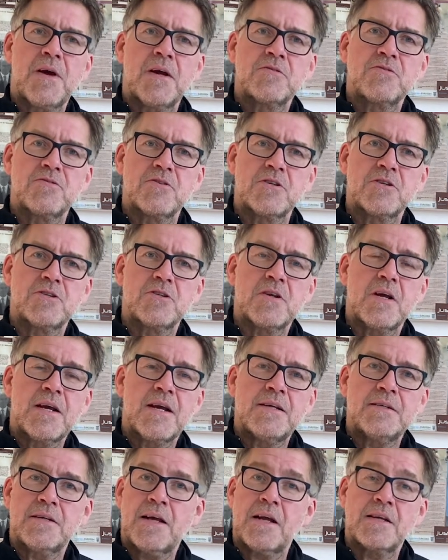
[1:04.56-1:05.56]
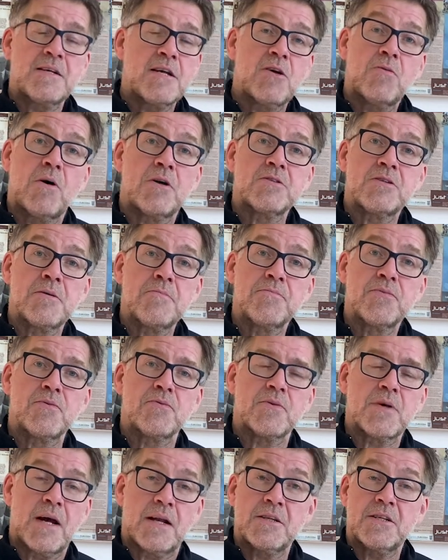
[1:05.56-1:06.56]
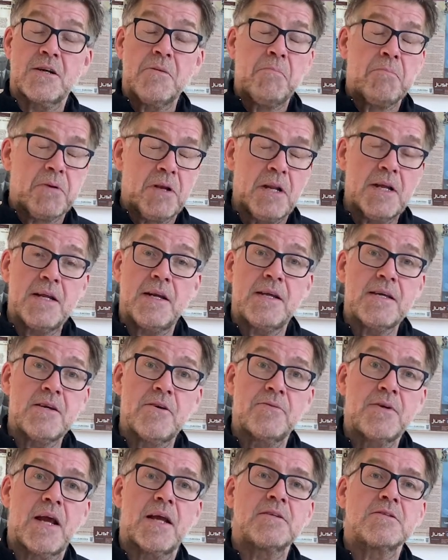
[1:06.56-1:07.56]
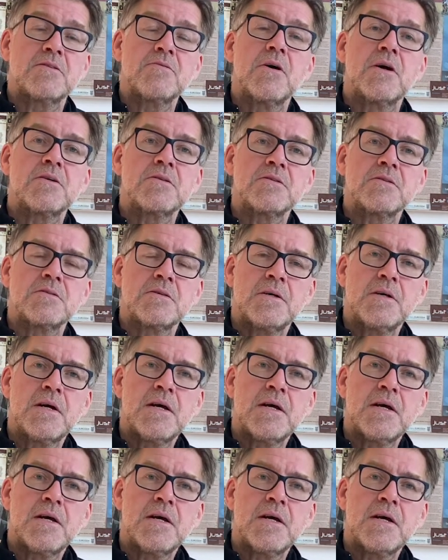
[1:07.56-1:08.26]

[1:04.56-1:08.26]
mattress, it's actually quite simple and completely unique to us,